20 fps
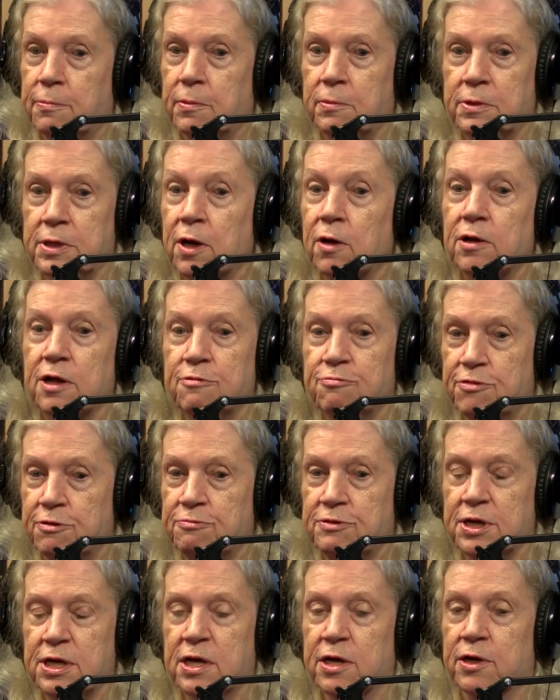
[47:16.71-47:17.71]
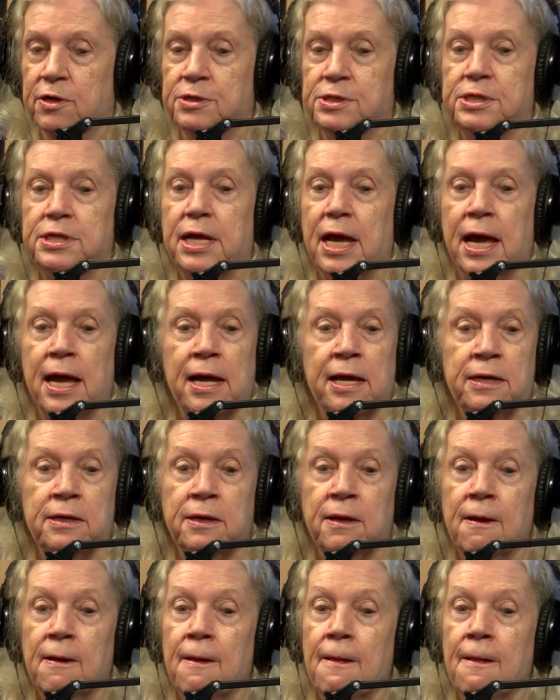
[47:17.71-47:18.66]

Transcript: nearly 50 years and